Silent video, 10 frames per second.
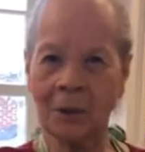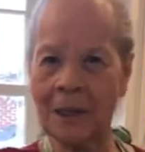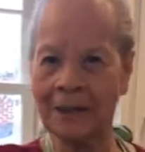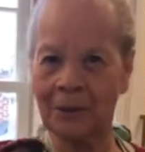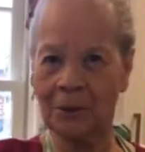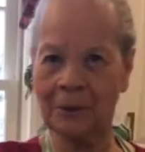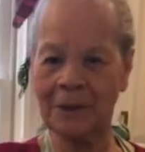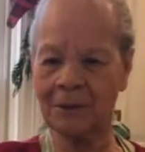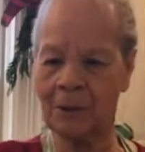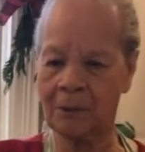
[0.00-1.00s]
that the
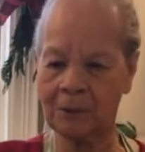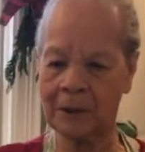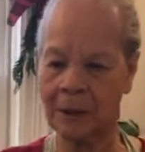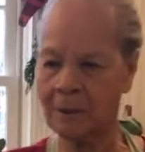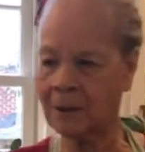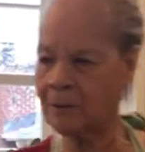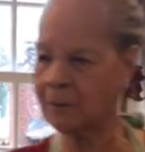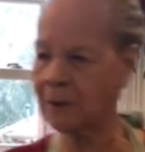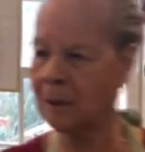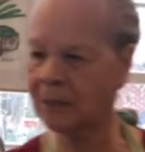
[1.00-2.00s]
grease won't be coming up
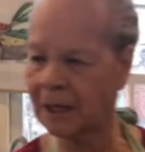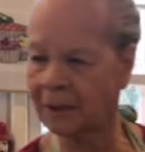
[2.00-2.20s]
when I'm taking